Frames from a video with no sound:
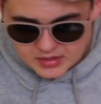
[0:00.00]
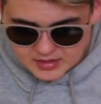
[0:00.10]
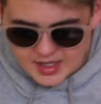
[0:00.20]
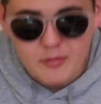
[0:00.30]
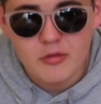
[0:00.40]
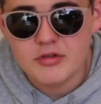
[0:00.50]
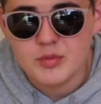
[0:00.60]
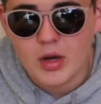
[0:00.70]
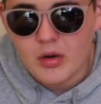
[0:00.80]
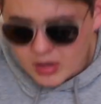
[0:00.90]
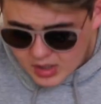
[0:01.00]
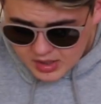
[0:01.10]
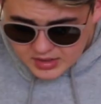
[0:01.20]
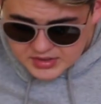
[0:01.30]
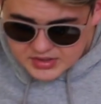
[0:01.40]
camera as well.
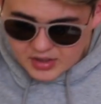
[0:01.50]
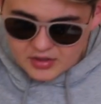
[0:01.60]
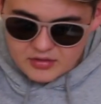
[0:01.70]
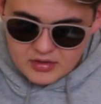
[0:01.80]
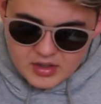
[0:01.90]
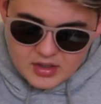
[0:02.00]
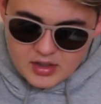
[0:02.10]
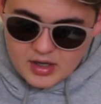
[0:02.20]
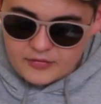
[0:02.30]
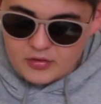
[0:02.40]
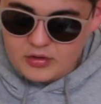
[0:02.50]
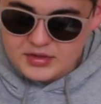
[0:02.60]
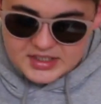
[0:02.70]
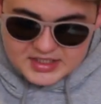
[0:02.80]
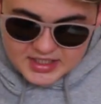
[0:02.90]
So I've got
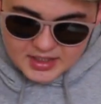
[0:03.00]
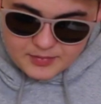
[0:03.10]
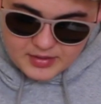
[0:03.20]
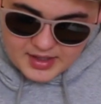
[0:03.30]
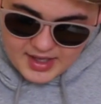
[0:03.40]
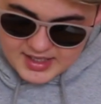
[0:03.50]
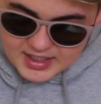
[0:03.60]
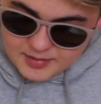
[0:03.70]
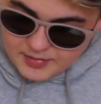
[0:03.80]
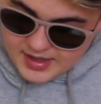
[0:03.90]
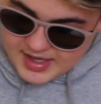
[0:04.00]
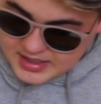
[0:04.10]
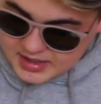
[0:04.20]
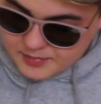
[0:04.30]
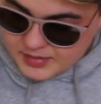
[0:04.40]
16GB, 8GB,
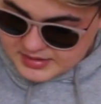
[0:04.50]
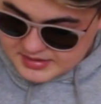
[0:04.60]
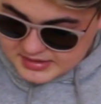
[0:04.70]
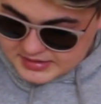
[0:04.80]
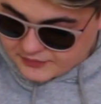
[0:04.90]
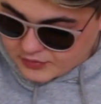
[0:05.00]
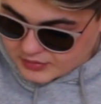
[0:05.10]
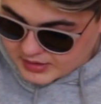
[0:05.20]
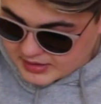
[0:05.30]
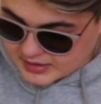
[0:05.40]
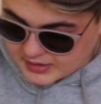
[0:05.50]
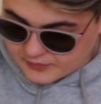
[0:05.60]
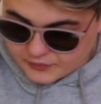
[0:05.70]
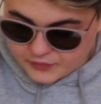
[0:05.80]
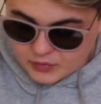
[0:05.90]
8GB, 64 gig
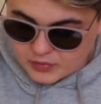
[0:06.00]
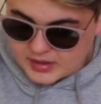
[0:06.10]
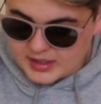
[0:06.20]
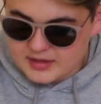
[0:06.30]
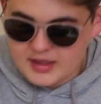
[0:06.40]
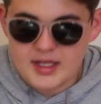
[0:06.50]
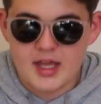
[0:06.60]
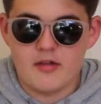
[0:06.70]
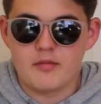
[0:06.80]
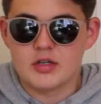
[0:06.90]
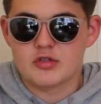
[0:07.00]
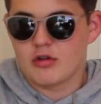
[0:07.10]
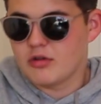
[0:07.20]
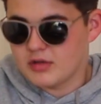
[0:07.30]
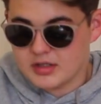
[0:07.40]
and 4 gig. That came with my
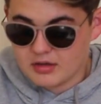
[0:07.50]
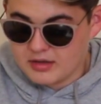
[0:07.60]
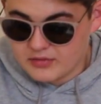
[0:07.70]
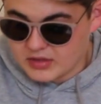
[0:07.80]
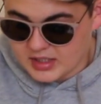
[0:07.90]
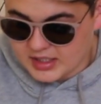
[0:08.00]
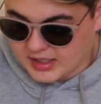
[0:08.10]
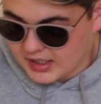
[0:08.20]
drone, I don't even need